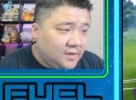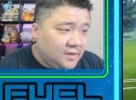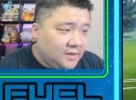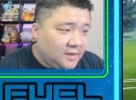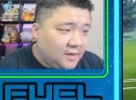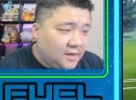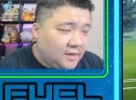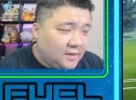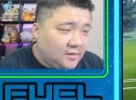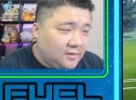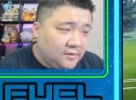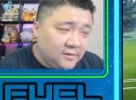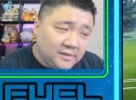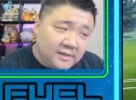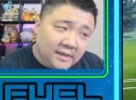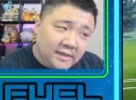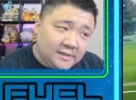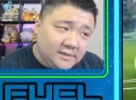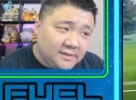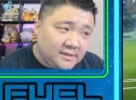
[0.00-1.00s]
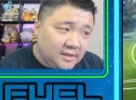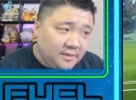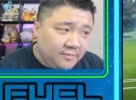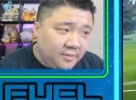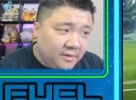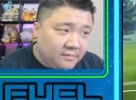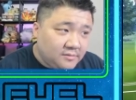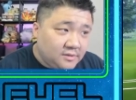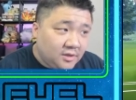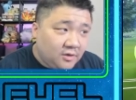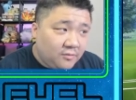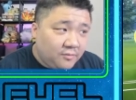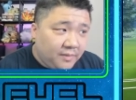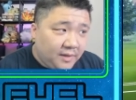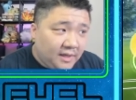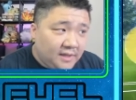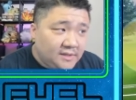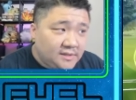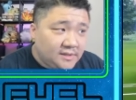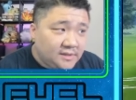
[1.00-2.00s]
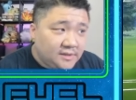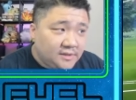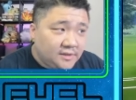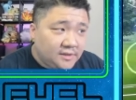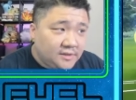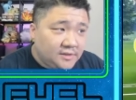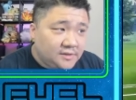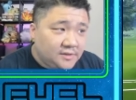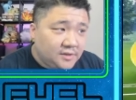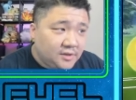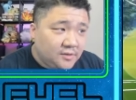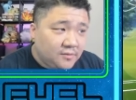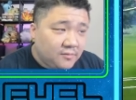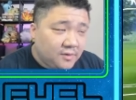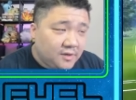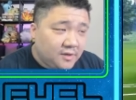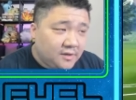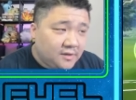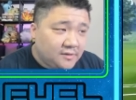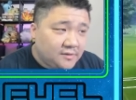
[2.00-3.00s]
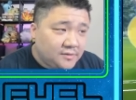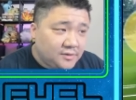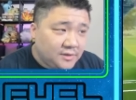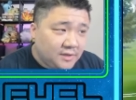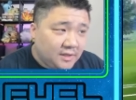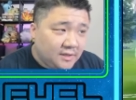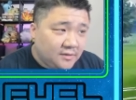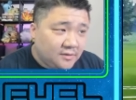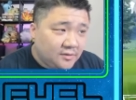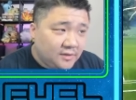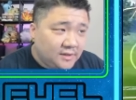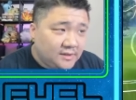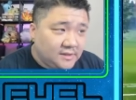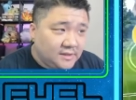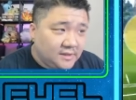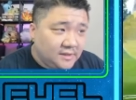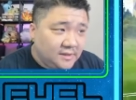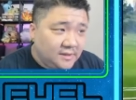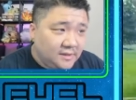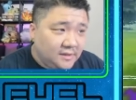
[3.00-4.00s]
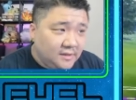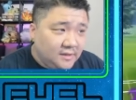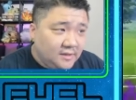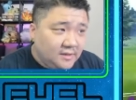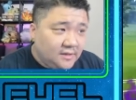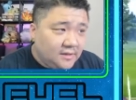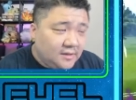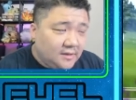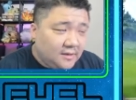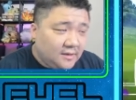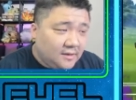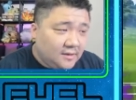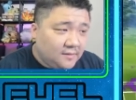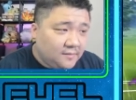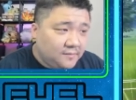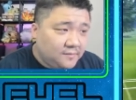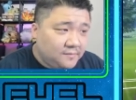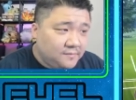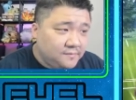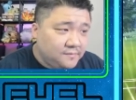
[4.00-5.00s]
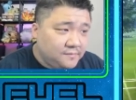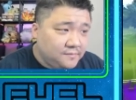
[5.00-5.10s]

Uh, looks like it's going to be able to outpace it to this third one here. It's just kind of crazy. Um,